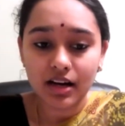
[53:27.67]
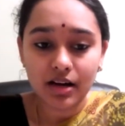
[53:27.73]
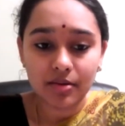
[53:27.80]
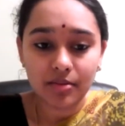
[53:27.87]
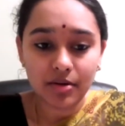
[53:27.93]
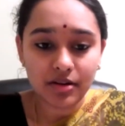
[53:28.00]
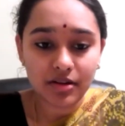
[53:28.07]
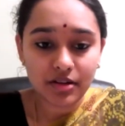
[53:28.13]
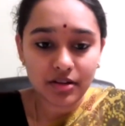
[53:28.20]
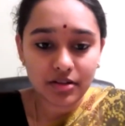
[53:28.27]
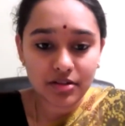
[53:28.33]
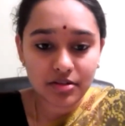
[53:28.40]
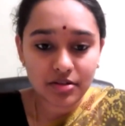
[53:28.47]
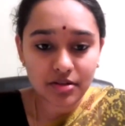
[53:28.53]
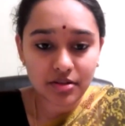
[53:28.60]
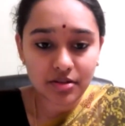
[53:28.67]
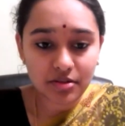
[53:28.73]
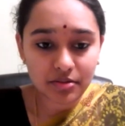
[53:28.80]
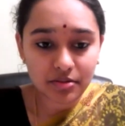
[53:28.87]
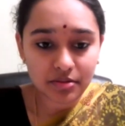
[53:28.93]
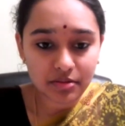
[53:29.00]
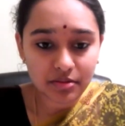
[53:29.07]
I wanted to show
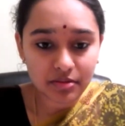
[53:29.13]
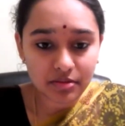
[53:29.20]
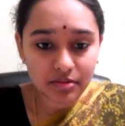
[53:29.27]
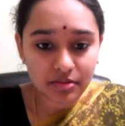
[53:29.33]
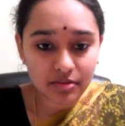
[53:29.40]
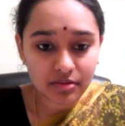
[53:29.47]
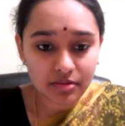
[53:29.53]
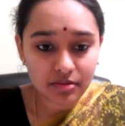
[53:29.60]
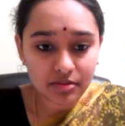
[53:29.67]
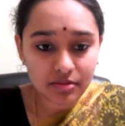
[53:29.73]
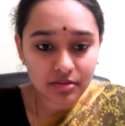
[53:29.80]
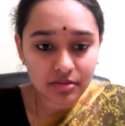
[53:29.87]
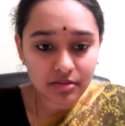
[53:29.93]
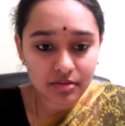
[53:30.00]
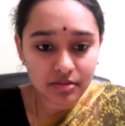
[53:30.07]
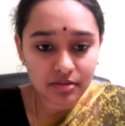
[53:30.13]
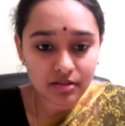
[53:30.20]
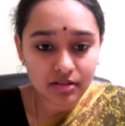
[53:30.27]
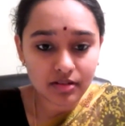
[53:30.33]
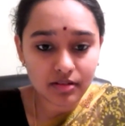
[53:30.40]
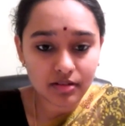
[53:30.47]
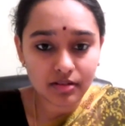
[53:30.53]
you,
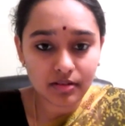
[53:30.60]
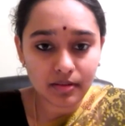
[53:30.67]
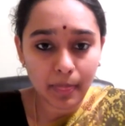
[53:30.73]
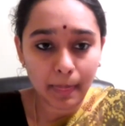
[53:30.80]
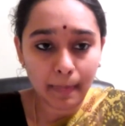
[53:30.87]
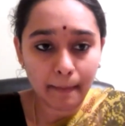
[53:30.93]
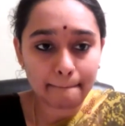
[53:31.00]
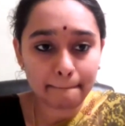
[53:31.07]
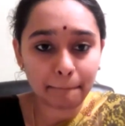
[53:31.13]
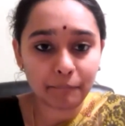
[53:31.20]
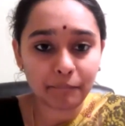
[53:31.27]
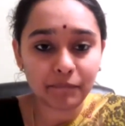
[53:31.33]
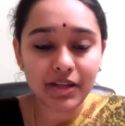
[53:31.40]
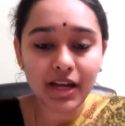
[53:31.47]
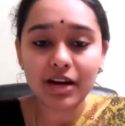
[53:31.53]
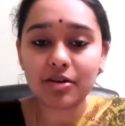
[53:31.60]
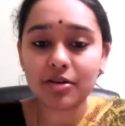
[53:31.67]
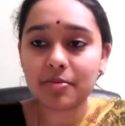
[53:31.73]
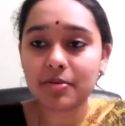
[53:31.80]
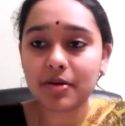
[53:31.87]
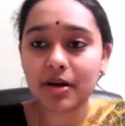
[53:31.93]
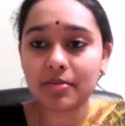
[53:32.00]
yeah,
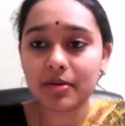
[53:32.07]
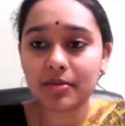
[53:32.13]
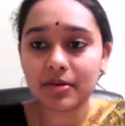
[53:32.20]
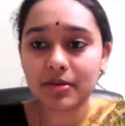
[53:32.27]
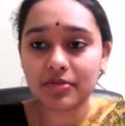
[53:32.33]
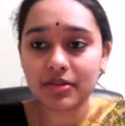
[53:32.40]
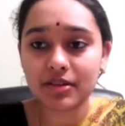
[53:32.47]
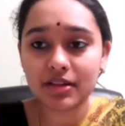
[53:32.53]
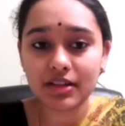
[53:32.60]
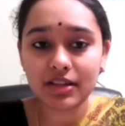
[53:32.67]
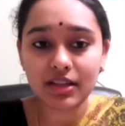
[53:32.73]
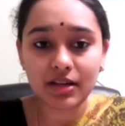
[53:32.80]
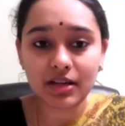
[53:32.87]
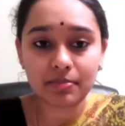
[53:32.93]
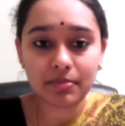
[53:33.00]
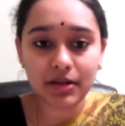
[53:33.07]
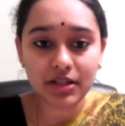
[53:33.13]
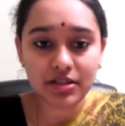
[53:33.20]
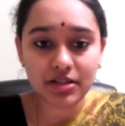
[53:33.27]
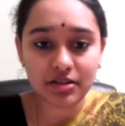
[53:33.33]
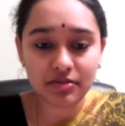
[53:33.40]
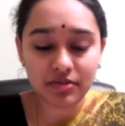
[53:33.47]
no problem if you didn't take a
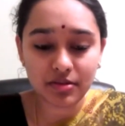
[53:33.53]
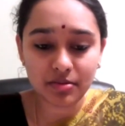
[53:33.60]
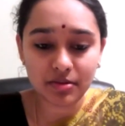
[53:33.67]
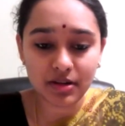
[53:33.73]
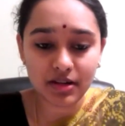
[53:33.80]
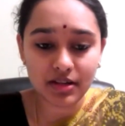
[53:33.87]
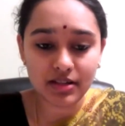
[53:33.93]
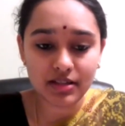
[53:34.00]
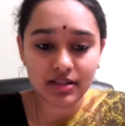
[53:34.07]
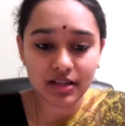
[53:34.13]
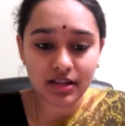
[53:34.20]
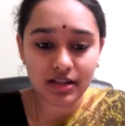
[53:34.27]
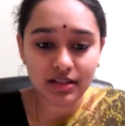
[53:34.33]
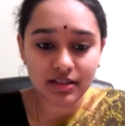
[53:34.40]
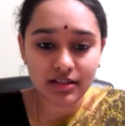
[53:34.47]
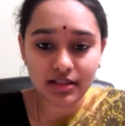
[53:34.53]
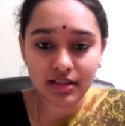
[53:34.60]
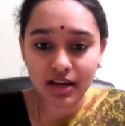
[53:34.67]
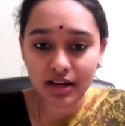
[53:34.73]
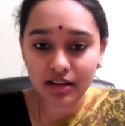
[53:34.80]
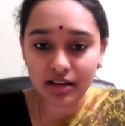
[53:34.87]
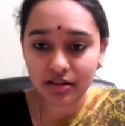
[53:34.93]
picture of the words that's
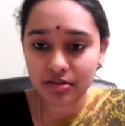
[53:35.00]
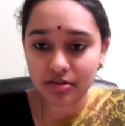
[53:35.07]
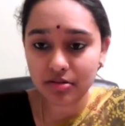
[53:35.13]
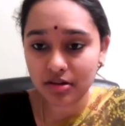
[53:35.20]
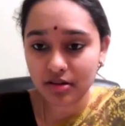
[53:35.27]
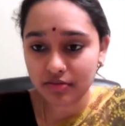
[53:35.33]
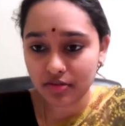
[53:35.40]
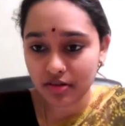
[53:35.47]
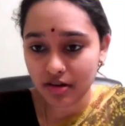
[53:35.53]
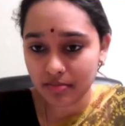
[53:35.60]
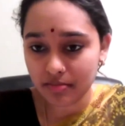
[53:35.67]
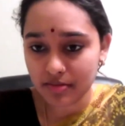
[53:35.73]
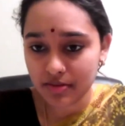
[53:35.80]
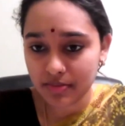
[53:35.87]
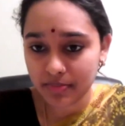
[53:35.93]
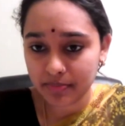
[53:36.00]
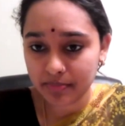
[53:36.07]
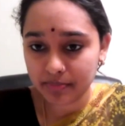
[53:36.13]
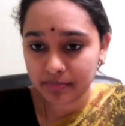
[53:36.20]
there in the Google Forms.